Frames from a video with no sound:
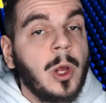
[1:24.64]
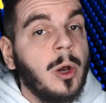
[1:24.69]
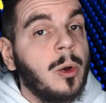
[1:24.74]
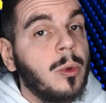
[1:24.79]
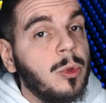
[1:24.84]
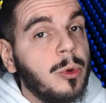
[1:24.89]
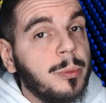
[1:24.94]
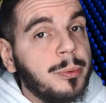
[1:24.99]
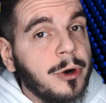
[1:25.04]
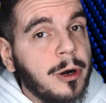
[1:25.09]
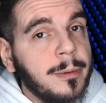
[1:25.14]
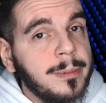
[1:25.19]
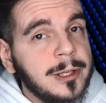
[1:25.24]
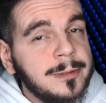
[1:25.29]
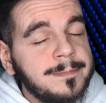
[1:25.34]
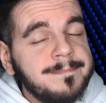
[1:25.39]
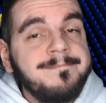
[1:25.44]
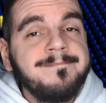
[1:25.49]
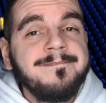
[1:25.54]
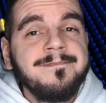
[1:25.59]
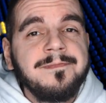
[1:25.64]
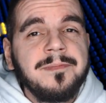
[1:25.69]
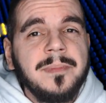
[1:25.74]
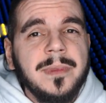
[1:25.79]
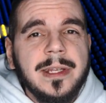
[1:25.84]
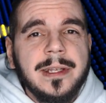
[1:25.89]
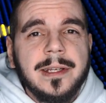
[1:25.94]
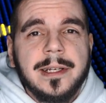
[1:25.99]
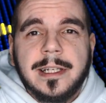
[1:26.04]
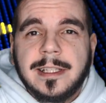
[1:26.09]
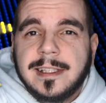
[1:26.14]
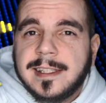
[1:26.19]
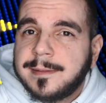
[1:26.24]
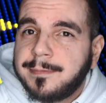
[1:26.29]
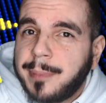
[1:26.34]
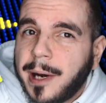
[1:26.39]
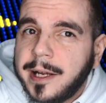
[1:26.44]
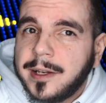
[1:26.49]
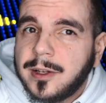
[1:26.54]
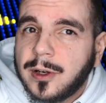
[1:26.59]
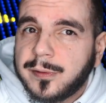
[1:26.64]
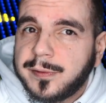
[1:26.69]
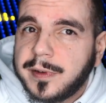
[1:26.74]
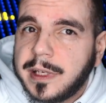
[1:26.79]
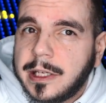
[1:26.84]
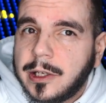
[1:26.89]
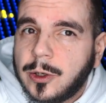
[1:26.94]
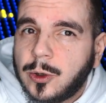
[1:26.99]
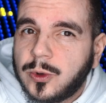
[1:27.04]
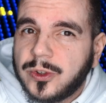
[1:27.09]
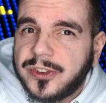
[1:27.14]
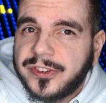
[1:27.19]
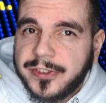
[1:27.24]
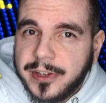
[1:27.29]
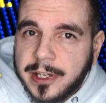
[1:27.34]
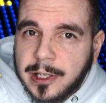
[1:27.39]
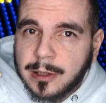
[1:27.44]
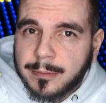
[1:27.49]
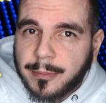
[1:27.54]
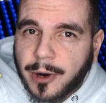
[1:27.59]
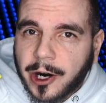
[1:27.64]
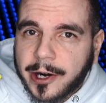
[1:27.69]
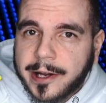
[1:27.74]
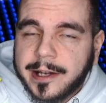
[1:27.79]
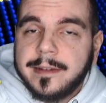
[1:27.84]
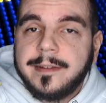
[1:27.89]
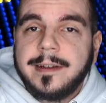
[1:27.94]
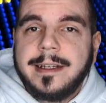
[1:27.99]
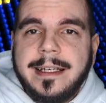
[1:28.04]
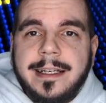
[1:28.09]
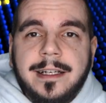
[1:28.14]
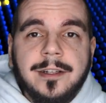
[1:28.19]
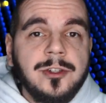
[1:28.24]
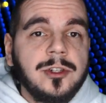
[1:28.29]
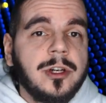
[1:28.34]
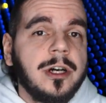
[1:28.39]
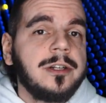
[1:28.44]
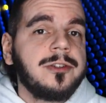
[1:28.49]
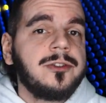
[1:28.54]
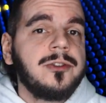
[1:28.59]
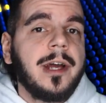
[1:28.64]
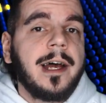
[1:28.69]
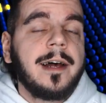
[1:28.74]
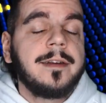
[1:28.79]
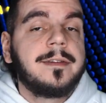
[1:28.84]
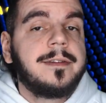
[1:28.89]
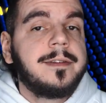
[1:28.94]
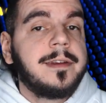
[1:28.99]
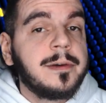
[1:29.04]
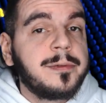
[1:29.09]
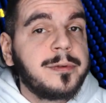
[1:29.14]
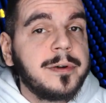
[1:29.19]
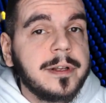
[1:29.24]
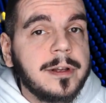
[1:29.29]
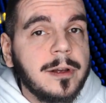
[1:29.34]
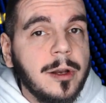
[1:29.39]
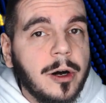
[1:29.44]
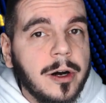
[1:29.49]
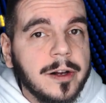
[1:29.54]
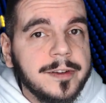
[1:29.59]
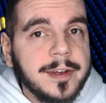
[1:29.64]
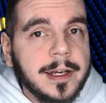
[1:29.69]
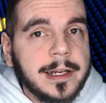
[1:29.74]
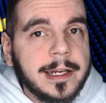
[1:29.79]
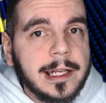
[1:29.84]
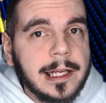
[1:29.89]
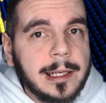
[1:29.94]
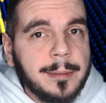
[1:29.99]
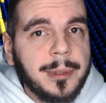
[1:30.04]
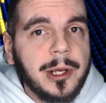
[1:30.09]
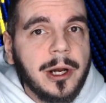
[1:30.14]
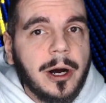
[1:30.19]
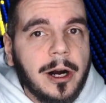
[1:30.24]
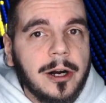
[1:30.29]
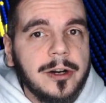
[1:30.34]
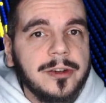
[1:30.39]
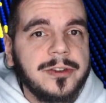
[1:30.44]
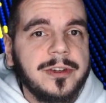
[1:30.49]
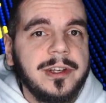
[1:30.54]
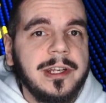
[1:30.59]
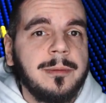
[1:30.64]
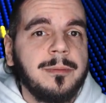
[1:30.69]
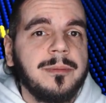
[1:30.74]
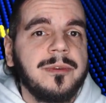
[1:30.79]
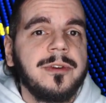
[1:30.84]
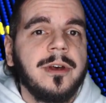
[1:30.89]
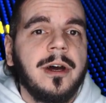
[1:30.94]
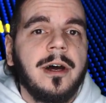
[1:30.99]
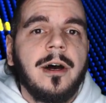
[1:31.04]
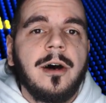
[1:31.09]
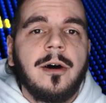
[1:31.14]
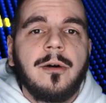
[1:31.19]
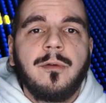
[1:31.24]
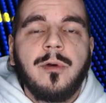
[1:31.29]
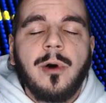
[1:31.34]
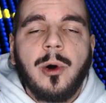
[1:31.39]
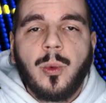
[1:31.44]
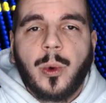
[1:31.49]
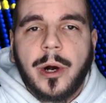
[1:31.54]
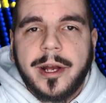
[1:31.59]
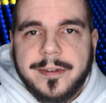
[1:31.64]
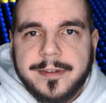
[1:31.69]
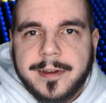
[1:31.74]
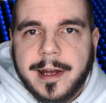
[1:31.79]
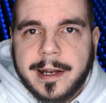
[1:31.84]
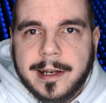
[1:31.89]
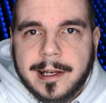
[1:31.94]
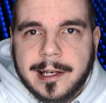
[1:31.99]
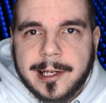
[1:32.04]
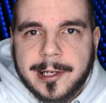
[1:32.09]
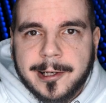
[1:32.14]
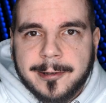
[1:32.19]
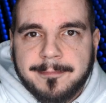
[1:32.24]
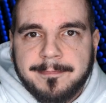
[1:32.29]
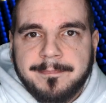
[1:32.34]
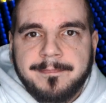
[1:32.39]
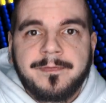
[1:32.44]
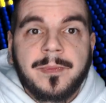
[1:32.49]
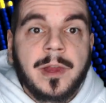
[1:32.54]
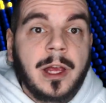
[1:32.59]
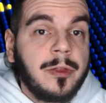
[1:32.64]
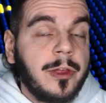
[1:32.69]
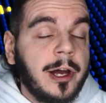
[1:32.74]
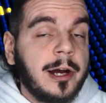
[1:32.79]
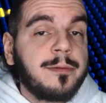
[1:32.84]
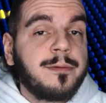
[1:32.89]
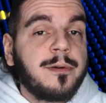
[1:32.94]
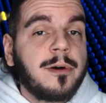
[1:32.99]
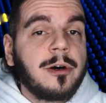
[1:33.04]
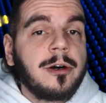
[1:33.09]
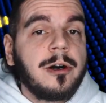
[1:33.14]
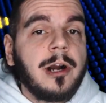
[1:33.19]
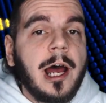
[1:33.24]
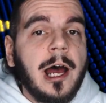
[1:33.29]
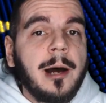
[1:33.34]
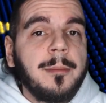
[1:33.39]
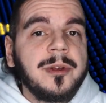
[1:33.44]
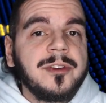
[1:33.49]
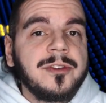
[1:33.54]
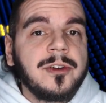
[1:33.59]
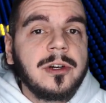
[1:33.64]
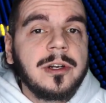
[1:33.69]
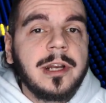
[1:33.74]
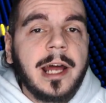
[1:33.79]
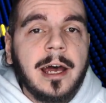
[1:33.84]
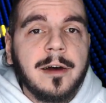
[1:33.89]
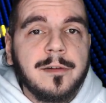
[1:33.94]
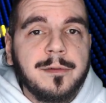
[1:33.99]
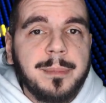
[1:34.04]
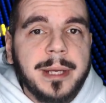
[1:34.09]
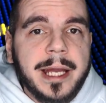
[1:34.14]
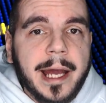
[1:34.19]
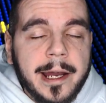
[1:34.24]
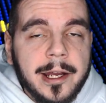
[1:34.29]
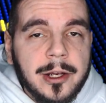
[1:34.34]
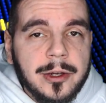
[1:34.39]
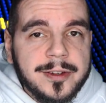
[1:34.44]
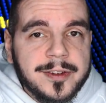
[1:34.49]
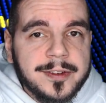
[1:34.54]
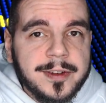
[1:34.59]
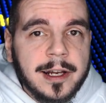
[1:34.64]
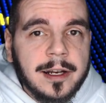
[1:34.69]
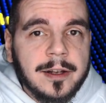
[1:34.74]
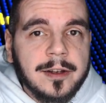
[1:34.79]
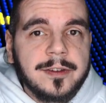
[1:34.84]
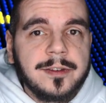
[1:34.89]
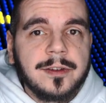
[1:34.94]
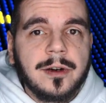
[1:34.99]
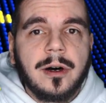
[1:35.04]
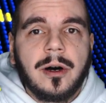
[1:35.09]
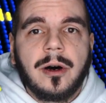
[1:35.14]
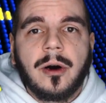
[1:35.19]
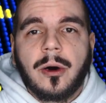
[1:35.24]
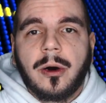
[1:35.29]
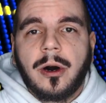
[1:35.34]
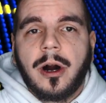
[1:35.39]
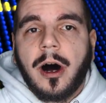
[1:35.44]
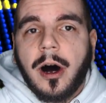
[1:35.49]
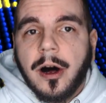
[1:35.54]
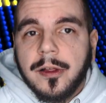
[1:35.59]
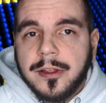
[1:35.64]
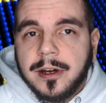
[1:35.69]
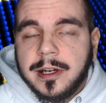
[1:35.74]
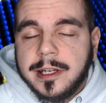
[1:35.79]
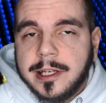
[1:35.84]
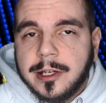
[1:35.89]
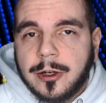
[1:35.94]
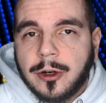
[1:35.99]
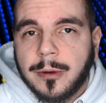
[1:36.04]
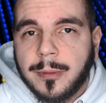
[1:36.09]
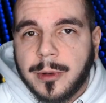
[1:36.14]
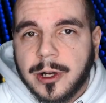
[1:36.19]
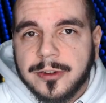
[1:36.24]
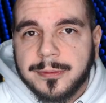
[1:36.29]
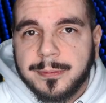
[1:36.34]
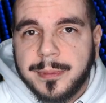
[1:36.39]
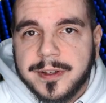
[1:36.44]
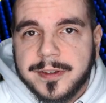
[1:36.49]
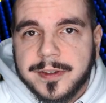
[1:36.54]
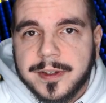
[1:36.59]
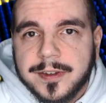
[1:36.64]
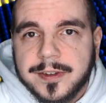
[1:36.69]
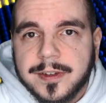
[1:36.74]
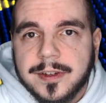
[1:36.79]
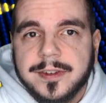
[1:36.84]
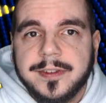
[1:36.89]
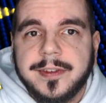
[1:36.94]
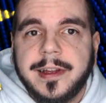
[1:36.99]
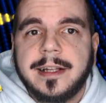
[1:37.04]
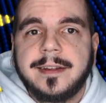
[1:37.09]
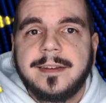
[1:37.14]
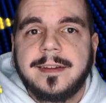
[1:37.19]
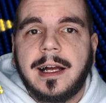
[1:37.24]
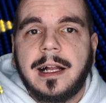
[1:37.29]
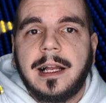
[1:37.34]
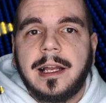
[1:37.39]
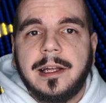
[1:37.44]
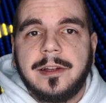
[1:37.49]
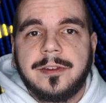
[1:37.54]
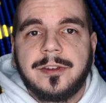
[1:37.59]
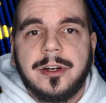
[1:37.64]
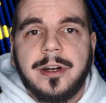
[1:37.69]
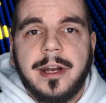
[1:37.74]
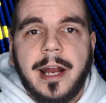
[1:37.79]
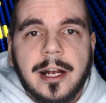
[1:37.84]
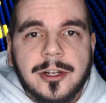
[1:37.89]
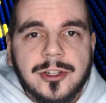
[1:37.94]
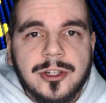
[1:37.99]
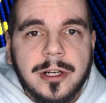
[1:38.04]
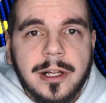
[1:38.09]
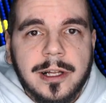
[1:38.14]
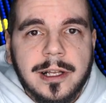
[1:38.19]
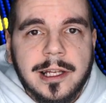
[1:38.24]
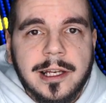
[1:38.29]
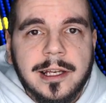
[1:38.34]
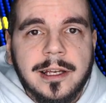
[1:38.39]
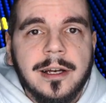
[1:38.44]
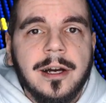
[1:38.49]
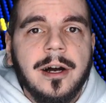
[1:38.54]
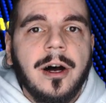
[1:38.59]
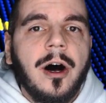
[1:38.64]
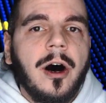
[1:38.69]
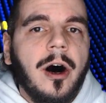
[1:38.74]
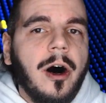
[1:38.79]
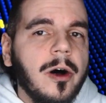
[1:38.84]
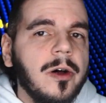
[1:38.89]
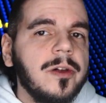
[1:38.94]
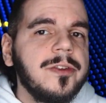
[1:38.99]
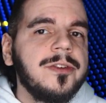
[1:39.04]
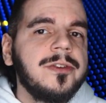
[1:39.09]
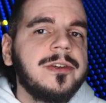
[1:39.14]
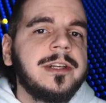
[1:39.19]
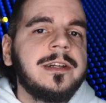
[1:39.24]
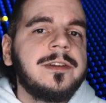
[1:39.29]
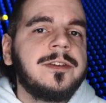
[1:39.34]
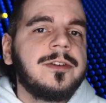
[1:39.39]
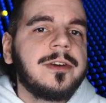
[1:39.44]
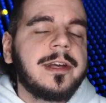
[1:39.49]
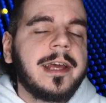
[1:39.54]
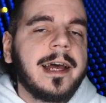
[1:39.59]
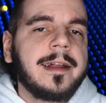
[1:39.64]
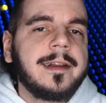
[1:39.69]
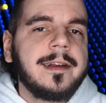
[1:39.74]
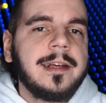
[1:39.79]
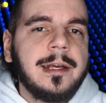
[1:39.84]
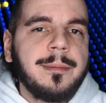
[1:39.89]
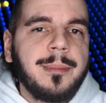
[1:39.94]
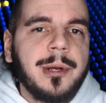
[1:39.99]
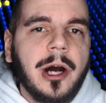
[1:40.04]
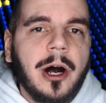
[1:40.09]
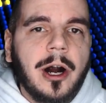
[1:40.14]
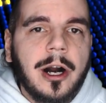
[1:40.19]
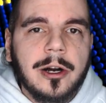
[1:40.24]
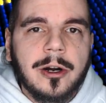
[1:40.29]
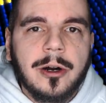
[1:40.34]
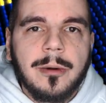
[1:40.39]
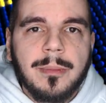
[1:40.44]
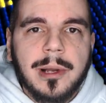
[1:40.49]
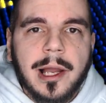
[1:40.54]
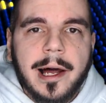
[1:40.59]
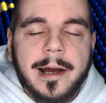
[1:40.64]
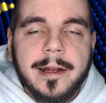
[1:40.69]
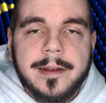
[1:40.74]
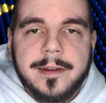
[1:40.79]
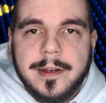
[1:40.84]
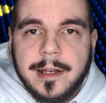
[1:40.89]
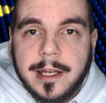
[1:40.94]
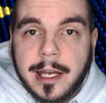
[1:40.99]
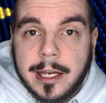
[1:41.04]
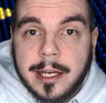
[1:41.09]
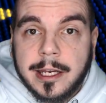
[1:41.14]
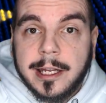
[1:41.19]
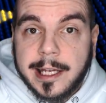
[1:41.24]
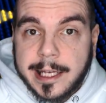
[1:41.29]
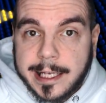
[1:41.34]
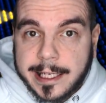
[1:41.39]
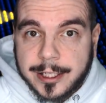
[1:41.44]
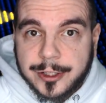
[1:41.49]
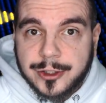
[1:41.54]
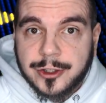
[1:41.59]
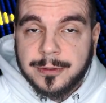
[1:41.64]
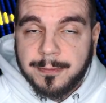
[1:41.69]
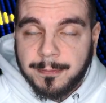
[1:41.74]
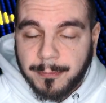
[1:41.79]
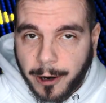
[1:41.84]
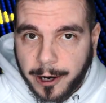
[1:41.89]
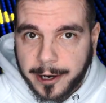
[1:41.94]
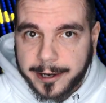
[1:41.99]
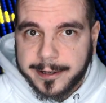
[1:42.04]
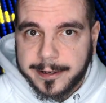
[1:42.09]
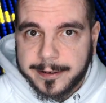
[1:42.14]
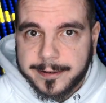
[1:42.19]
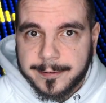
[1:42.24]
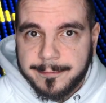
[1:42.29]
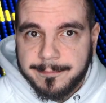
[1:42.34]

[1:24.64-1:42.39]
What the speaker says: The problem? In spite of EU's single market, each country has different laws and EPR schemes for waste handling. Therefore, Amazon FBA sellers or other e-commerce businesses that sell internationally also need to get EPR compliant in each market.